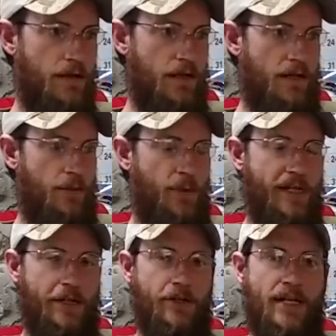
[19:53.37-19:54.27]
Uh, we
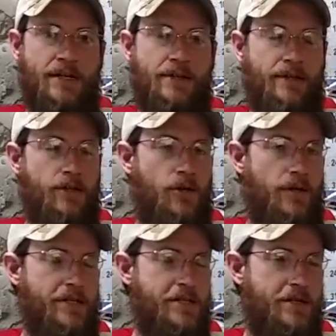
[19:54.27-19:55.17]
can go down to the
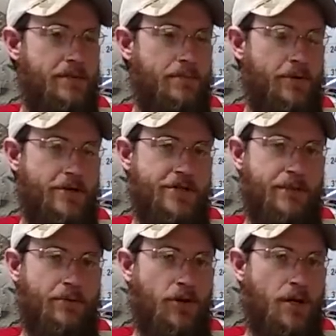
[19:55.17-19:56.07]
cottage project
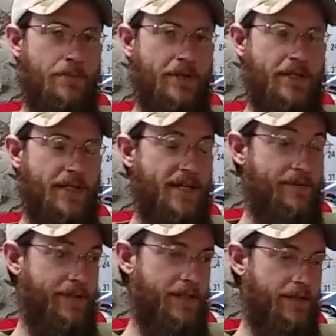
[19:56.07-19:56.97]
property. I
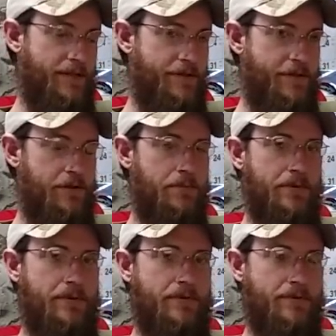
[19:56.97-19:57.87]
haven't yet this year, but
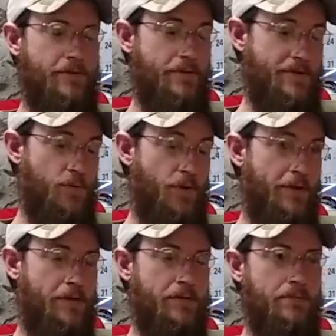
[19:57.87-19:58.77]
or this
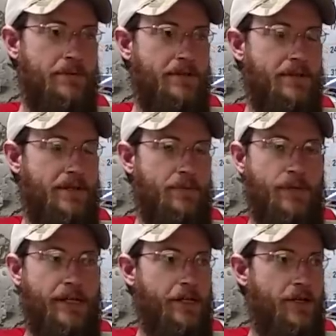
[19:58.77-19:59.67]
winter, but uh, we
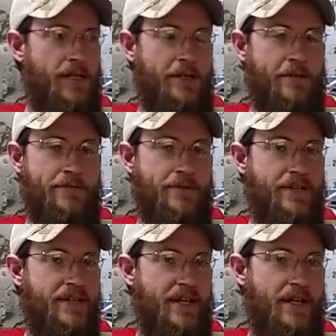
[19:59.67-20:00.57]
can go down there for the
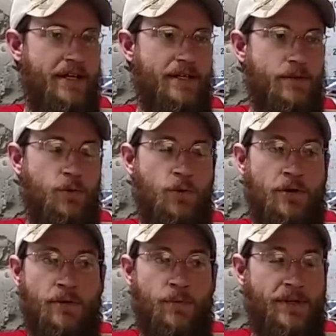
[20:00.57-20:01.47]
day,
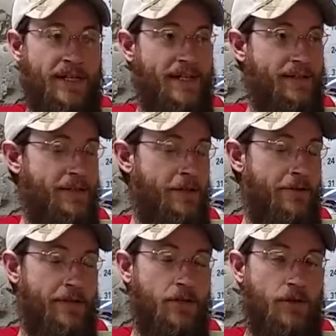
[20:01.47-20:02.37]
or when the you know
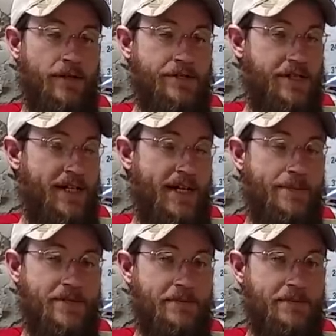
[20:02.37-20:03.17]
the cottage, the cabin's